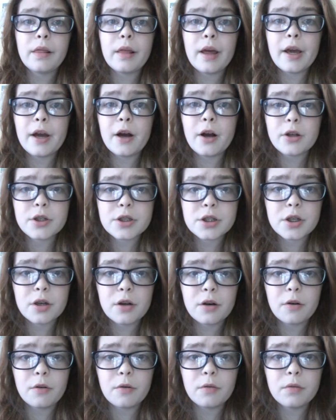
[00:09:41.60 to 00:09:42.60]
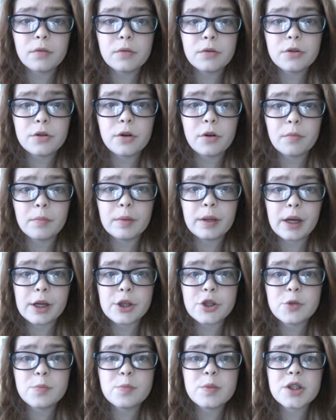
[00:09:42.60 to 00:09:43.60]
They also told me
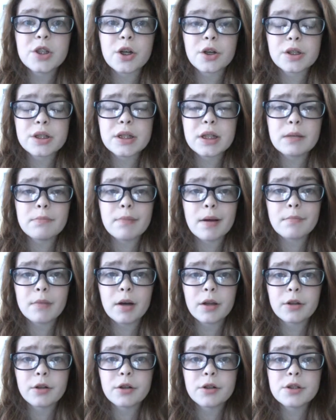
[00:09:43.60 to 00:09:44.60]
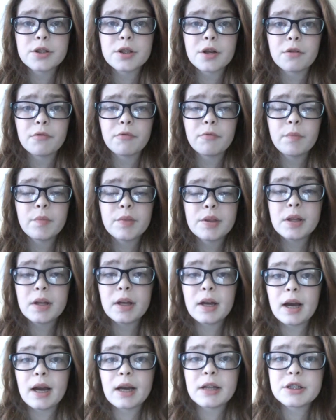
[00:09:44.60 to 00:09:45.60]
I should start seeing my mother, so
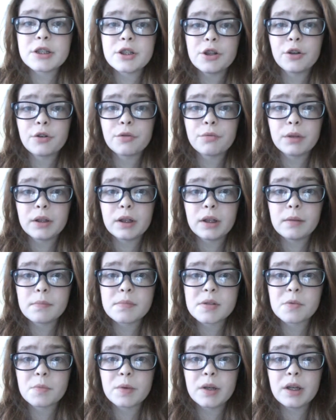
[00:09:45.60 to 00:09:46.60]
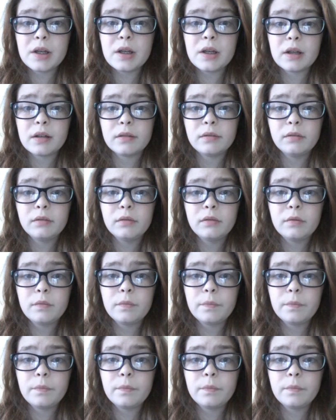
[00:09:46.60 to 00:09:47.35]
I see her 3 times a week, and